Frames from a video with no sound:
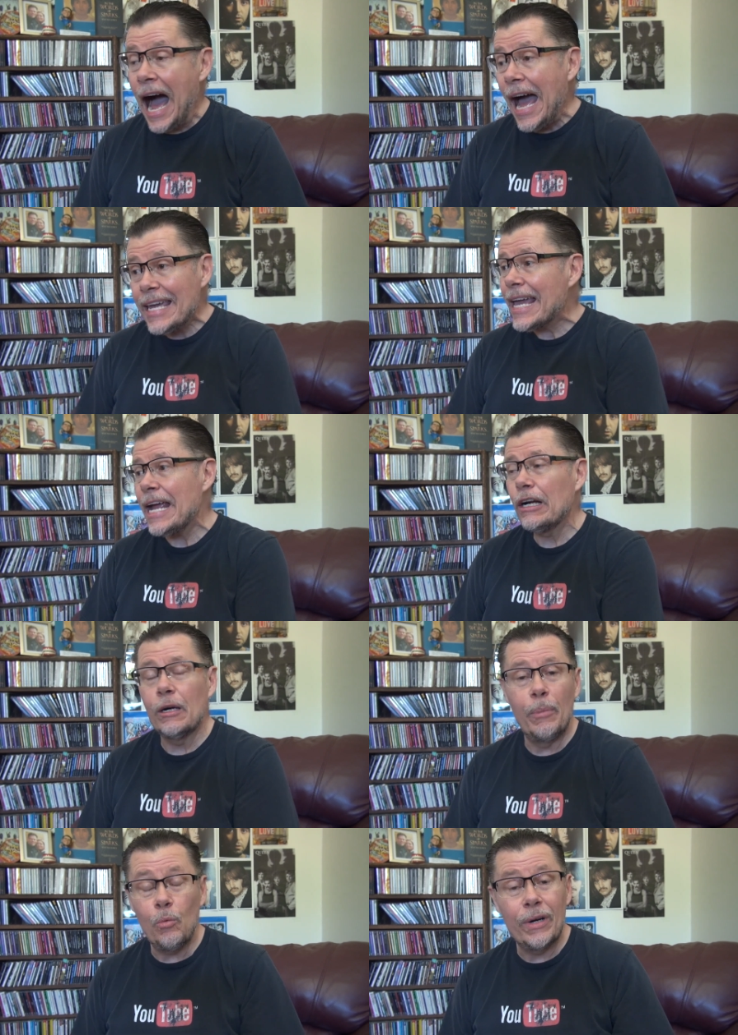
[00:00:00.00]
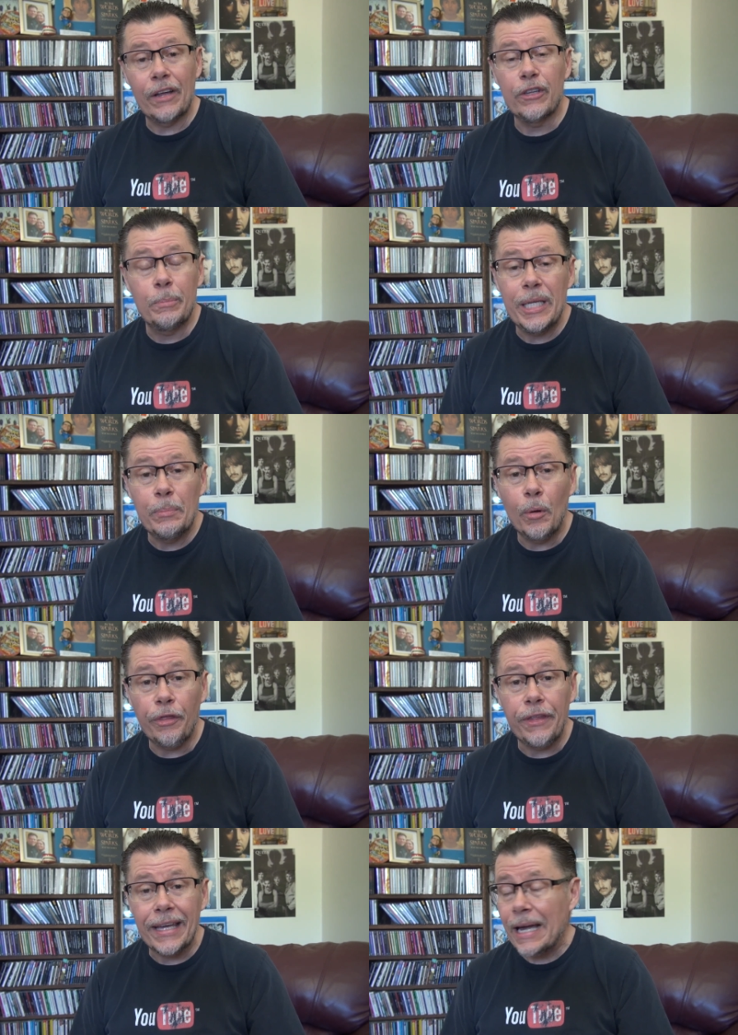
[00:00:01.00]
I care about what other people
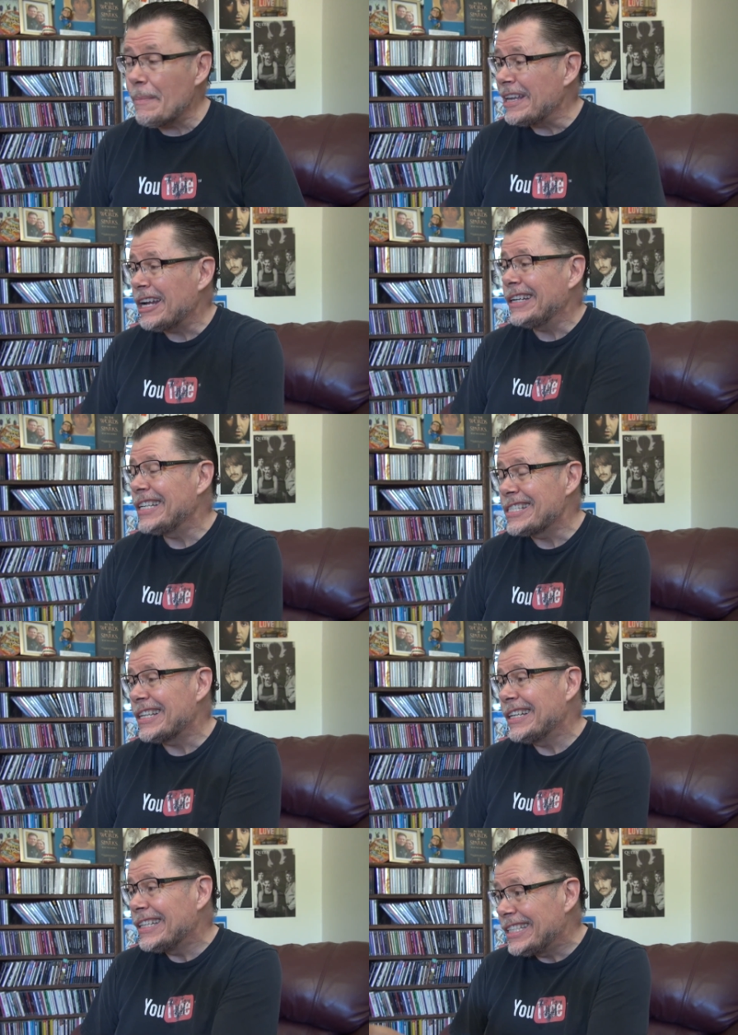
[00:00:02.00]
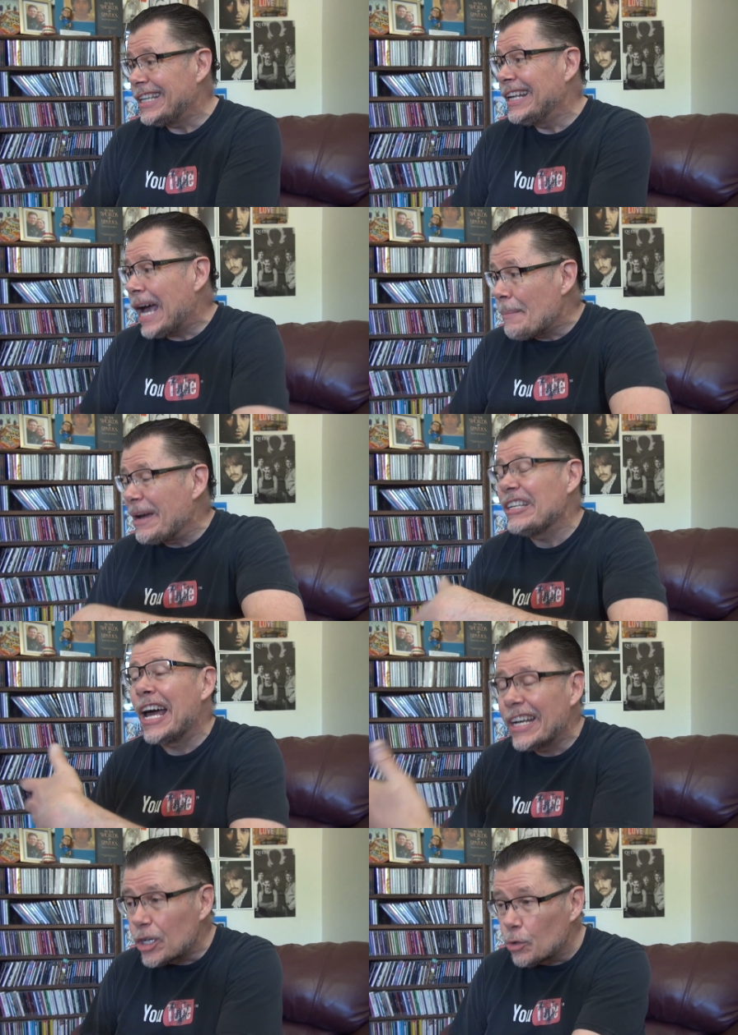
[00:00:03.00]
think. I might not
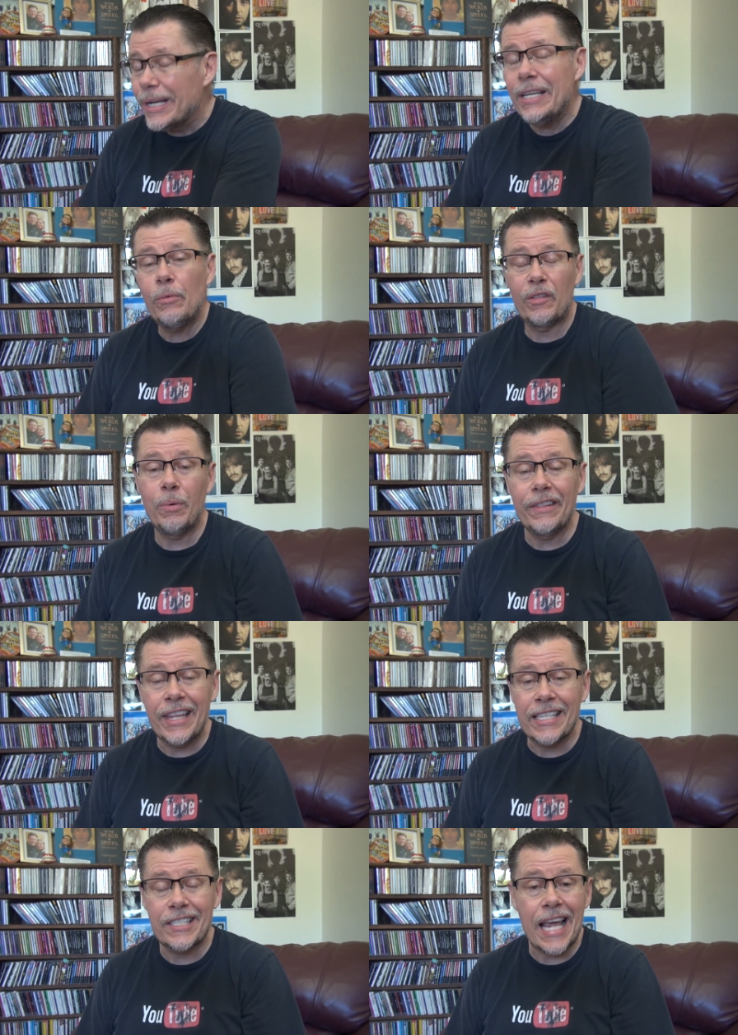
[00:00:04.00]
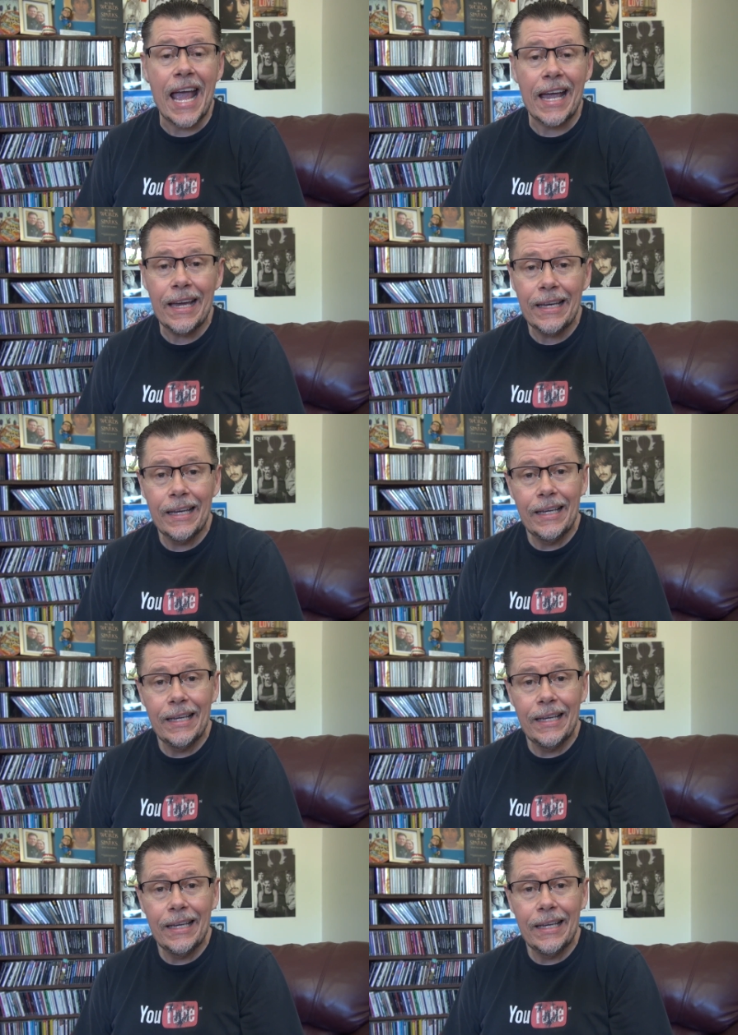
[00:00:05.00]
agree with what they say.